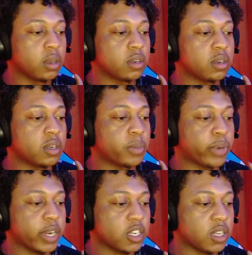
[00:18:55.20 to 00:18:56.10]

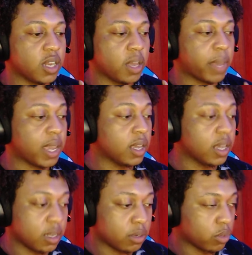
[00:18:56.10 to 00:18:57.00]
depression,
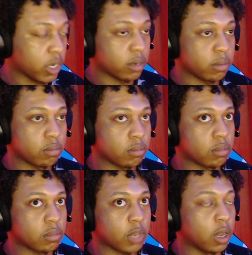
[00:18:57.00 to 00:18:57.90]
well,
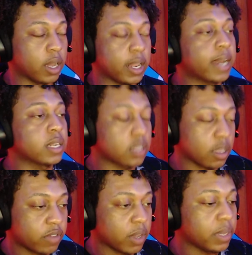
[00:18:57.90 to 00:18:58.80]
a lot of
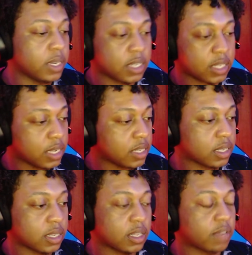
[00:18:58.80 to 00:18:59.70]
stuff can be diseases
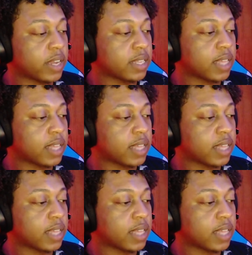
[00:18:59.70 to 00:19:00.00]
and stuff like that,